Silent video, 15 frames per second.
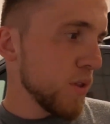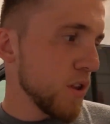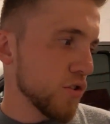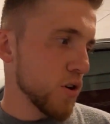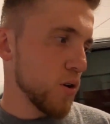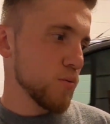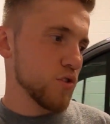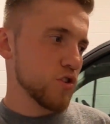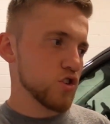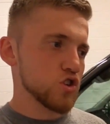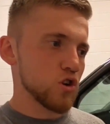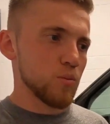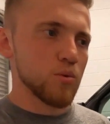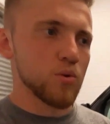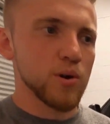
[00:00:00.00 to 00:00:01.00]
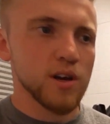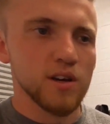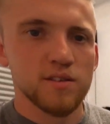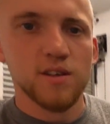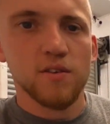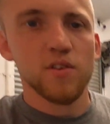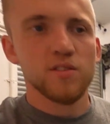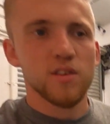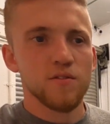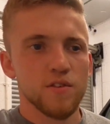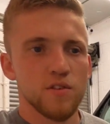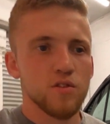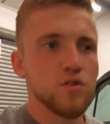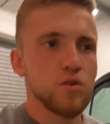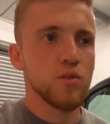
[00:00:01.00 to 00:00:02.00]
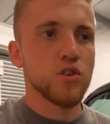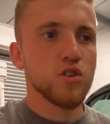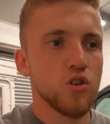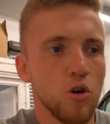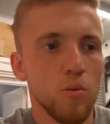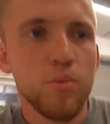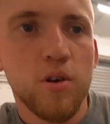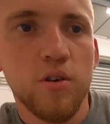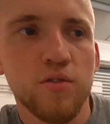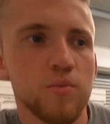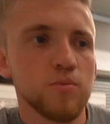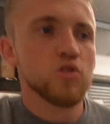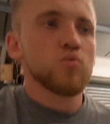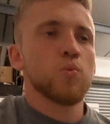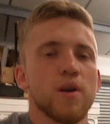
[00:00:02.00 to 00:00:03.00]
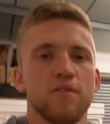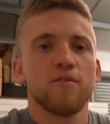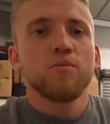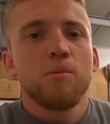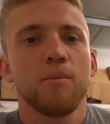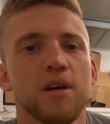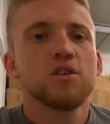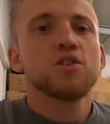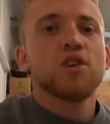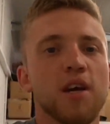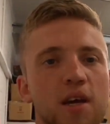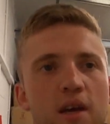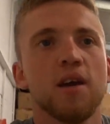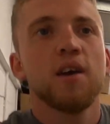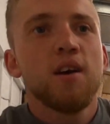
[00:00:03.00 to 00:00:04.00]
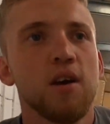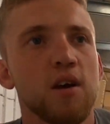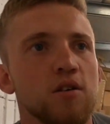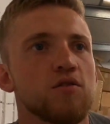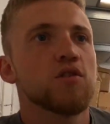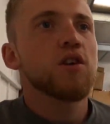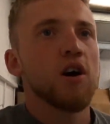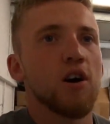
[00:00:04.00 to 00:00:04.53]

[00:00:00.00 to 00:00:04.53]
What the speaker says: Let's go up to the shop quick, see if there's anything to do in the shop, because I'm just waiting for my mate Jake to